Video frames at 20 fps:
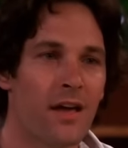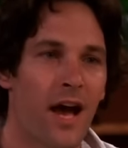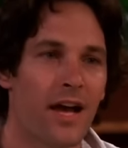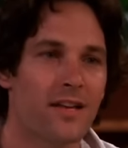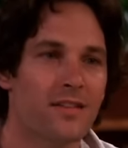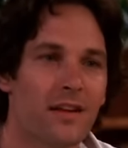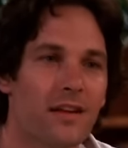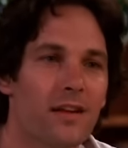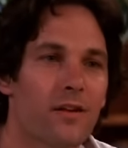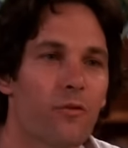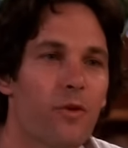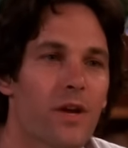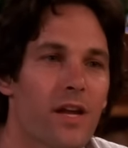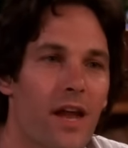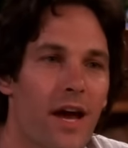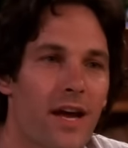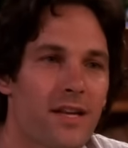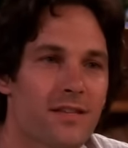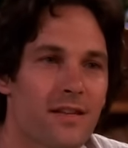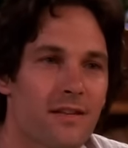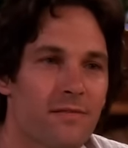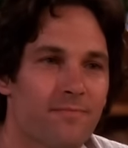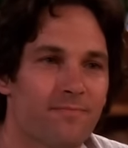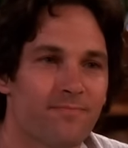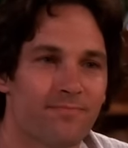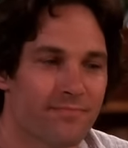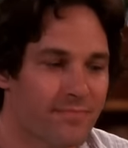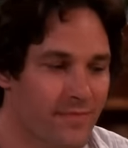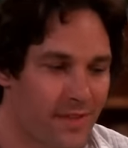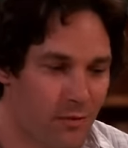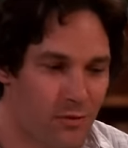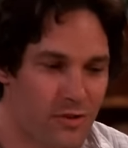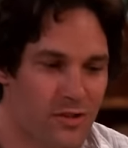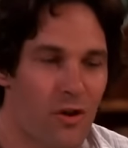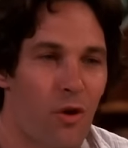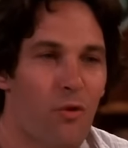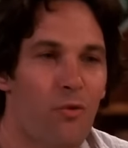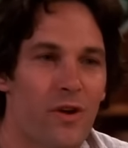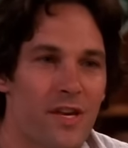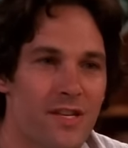I suddenly realized that there was
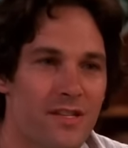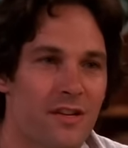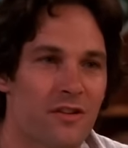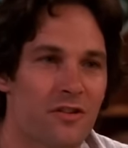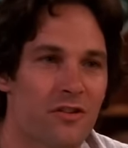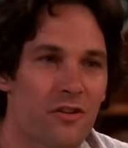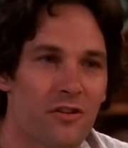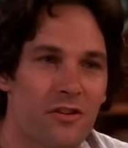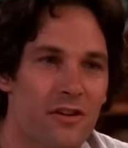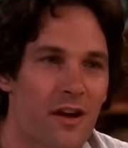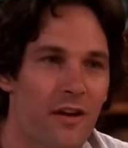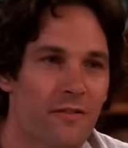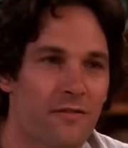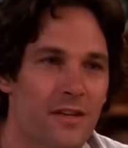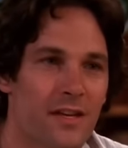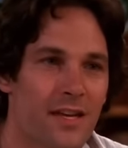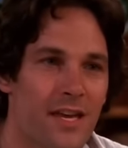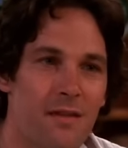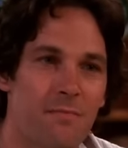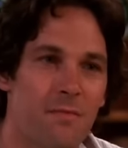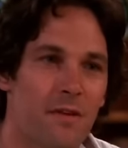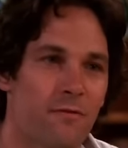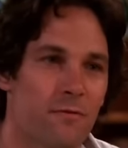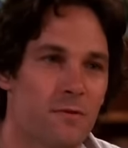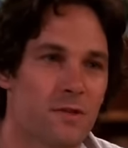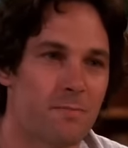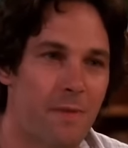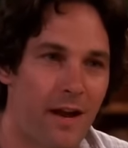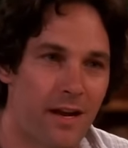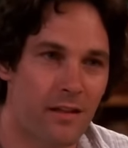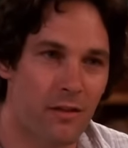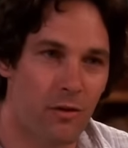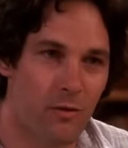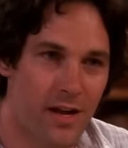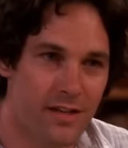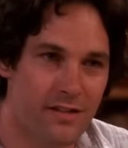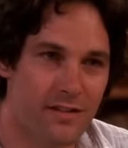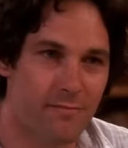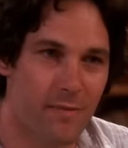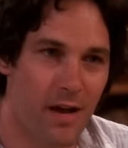no reason good enough to keep me from spending the
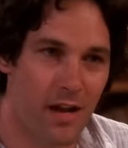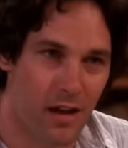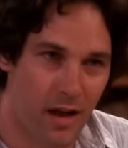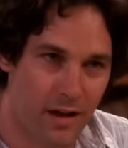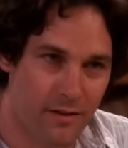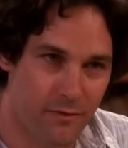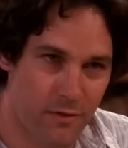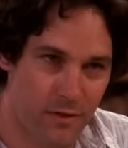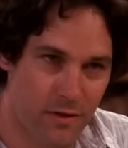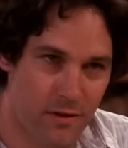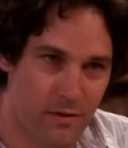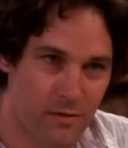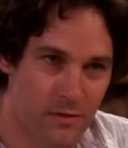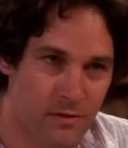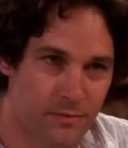rest of my life with you.